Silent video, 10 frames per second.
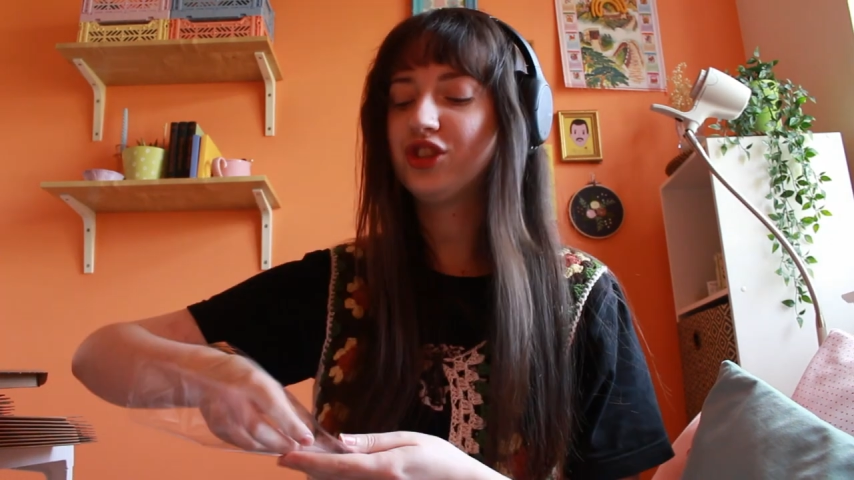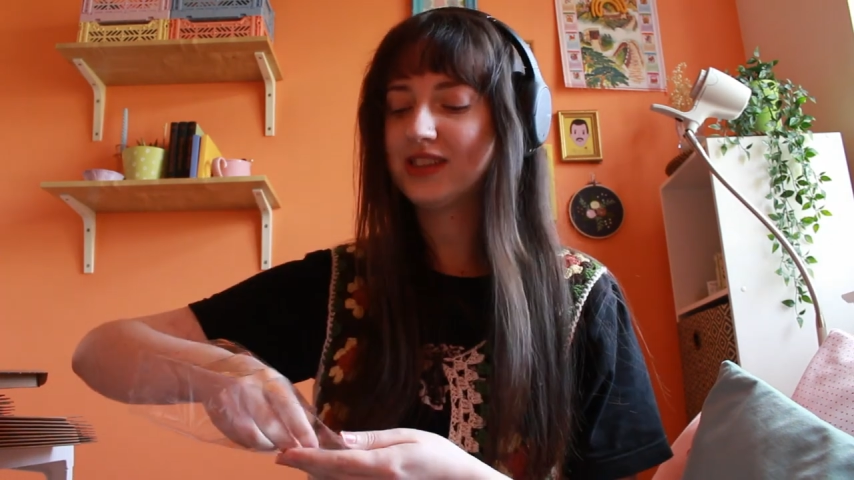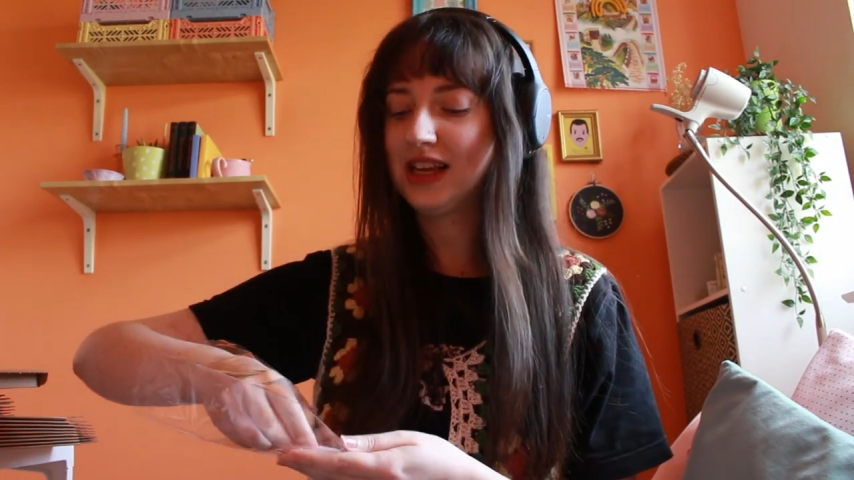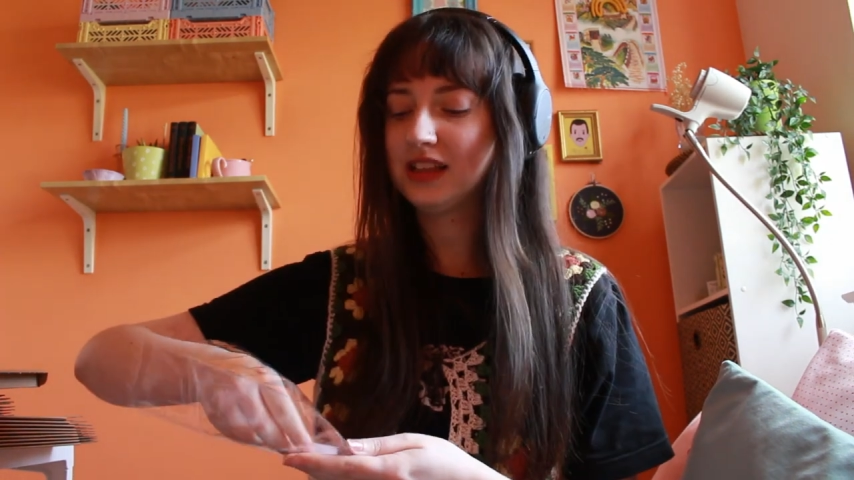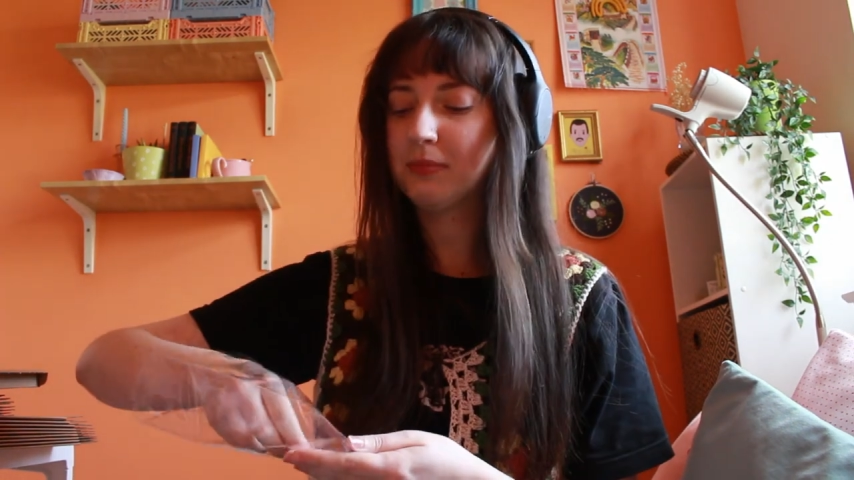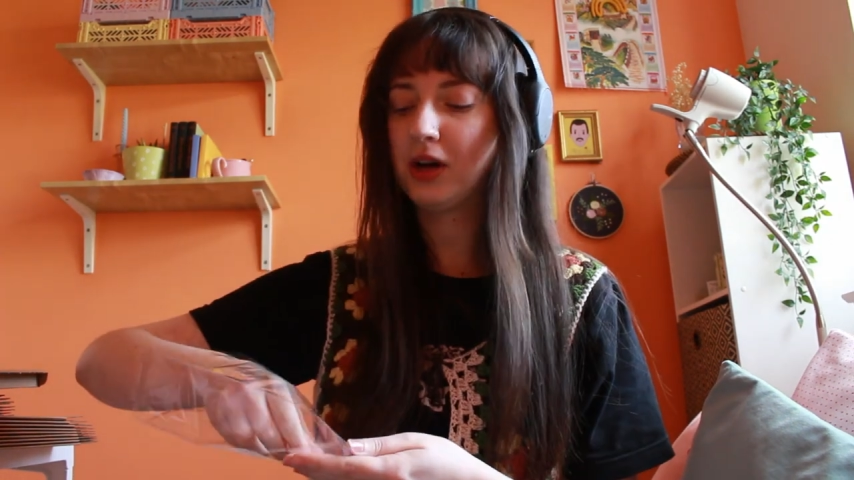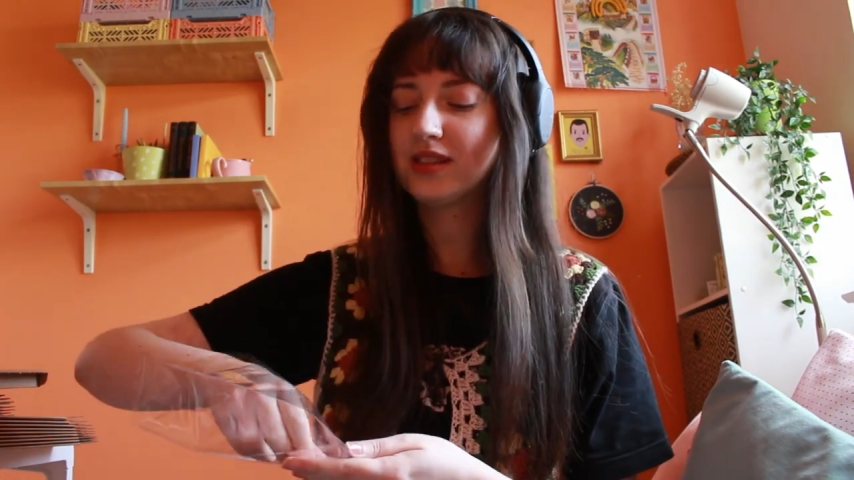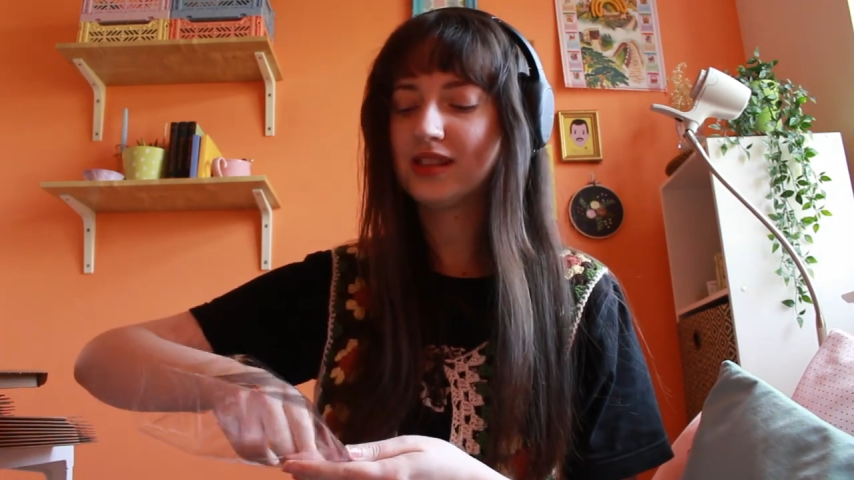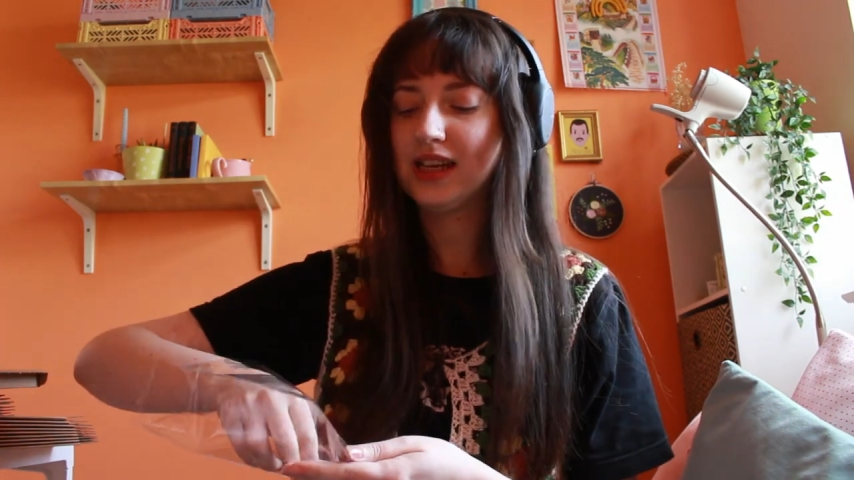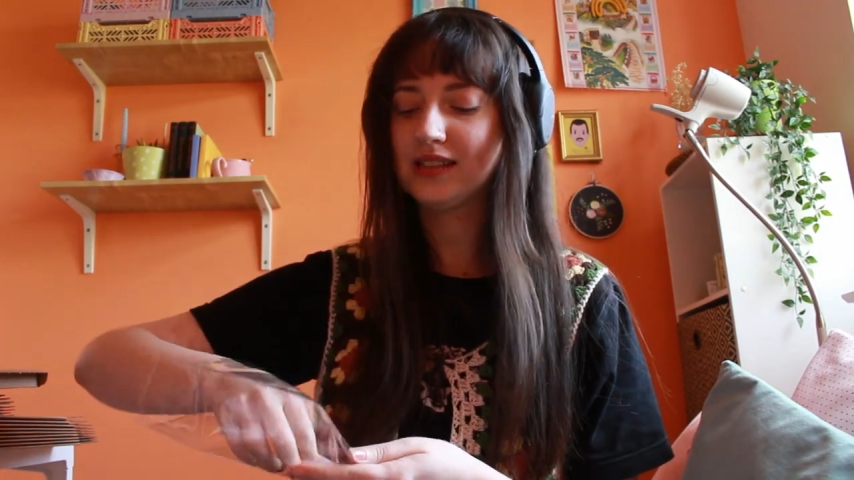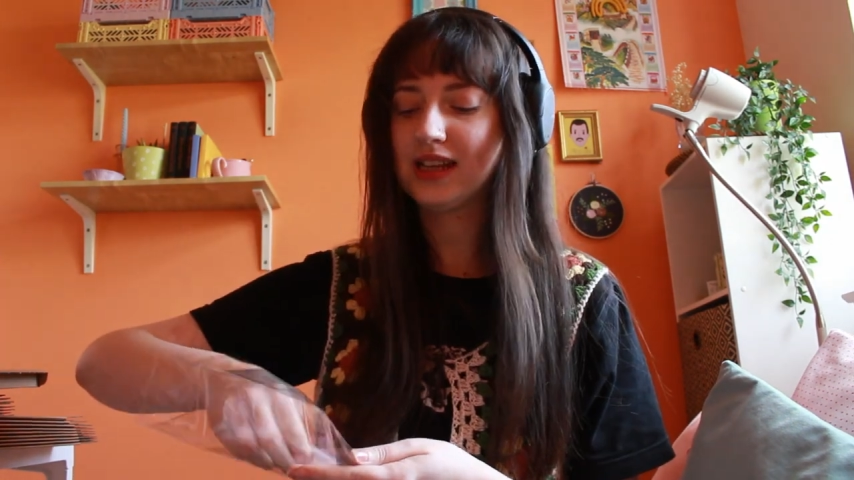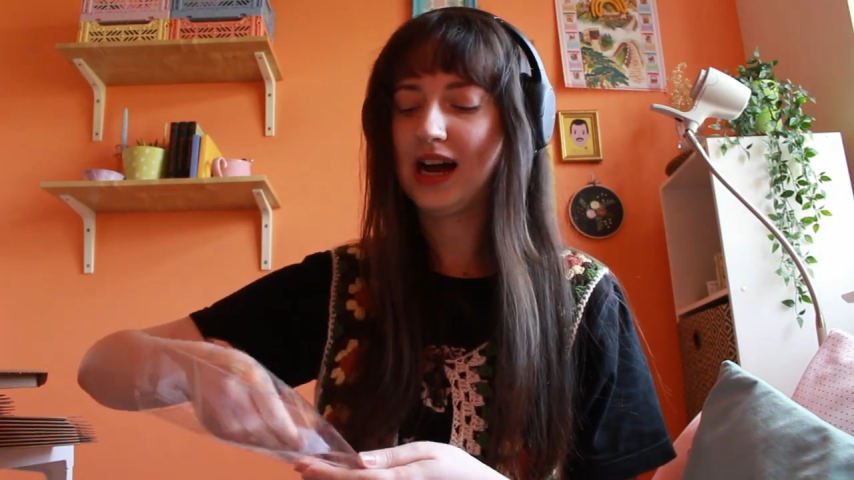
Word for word: Just like the boxes,